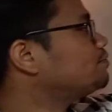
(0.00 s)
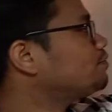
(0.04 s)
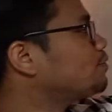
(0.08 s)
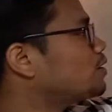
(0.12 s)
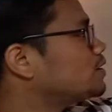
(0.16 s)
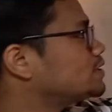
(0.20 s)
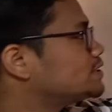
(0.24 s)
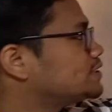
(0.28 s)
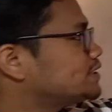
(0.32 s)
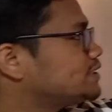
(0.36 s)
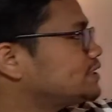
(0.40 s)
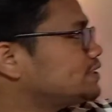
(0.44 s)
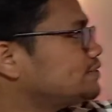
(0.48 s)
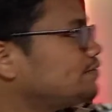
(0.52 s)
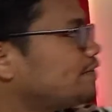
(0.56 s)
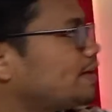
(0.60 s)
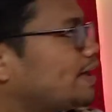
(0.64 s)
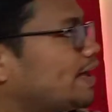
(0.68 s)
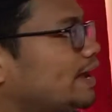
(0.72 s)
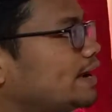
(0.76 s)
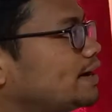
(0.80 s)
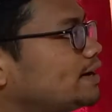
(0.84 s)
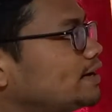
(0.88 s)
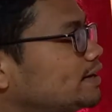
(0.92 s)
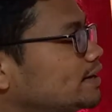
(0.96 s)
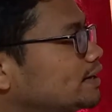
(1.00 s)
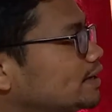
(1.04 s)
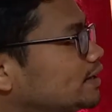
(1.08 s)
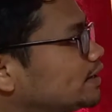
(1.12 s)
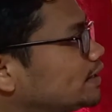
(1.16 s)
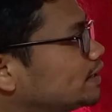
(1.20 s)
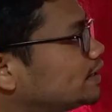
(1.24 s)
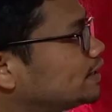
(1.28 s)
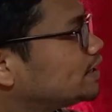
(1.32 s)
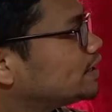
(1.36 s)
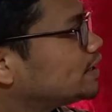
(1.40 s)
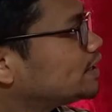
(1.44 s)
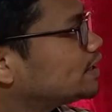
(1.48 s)
positive and
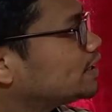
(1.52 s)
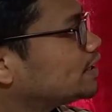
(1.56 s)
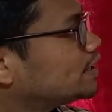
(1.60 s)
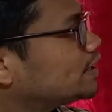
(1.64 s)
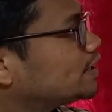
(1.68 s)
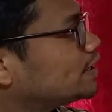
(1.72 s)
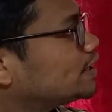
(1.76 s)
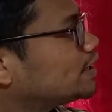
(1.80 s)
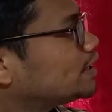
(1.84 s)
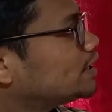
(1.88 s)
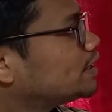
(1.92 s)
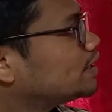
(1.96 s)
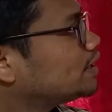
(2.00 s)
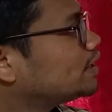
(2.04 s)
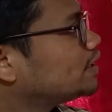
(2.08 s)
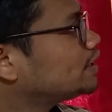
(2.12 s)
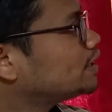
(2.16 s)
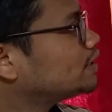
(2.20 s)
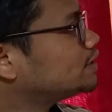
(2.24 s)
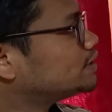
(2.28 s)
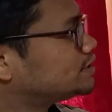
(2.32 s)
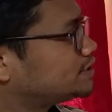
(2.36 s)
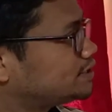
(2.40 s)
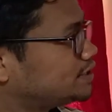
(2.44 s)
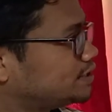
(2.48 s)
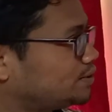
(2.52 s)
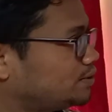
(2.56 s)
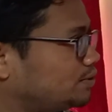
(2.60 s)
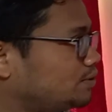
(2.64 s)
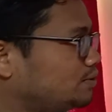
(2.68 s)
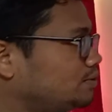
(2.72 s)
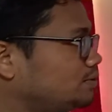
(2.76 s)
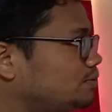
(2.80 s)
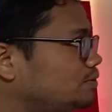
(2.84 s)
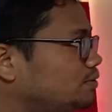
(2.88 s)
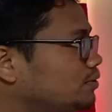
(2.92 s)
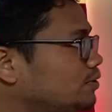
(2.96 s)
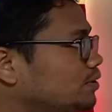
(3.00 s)
0.
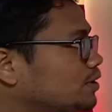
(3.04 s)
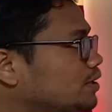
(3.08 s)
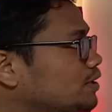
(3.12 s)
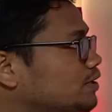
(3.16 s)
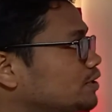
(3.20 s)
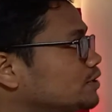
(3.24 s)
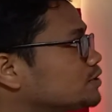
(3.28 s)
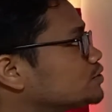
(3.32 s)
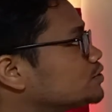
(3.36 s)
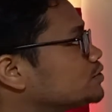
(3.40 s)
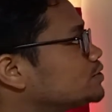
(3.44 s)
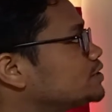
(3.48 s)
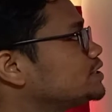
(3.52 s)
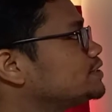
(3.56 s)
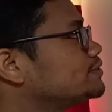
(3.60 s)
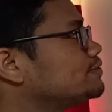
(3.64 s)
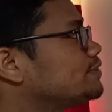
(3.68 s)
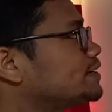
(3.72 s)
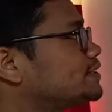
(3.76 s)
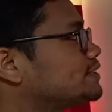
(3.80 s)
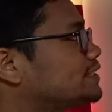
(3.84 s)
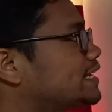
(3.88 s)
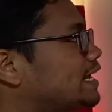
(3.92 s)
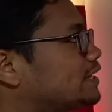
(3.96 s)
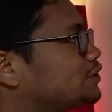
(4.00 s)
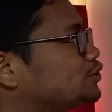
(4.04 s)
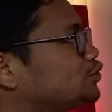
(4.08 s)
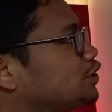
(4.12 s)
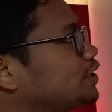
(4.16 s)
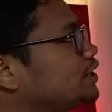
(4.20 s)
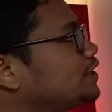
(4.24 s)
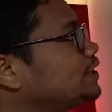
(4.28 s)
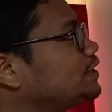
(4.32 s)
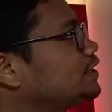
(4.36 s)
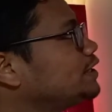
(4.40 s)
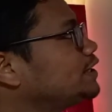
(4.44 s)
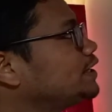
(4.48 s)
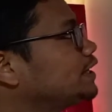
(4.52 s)
Okay, so this was
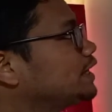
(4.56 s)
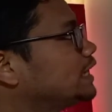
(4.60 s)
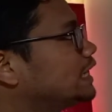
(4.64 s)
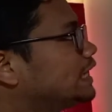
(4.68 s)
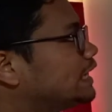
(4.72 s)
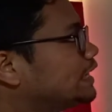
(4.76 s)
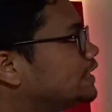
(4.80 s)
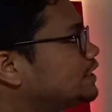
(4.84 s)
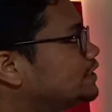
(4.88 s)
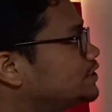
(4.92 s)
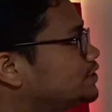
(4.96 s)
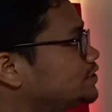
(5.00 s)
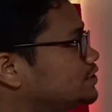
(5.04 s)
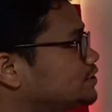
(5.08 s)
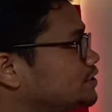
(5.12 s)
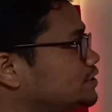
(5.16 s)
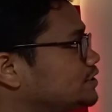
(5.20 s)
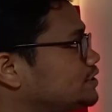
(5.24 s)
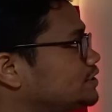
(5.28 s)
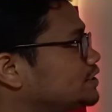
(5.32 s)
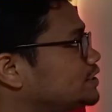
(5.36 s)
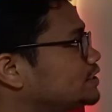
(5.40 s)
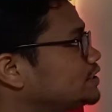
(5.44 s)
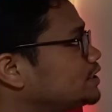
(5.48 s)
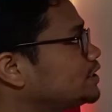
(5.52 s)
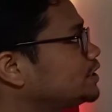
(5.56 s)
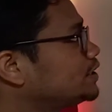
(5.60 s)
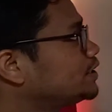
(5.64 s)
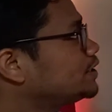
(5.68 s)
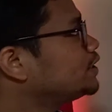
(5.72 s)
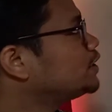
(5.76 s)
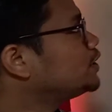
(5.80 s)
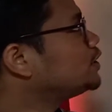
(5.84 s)
actually integers, isn't it?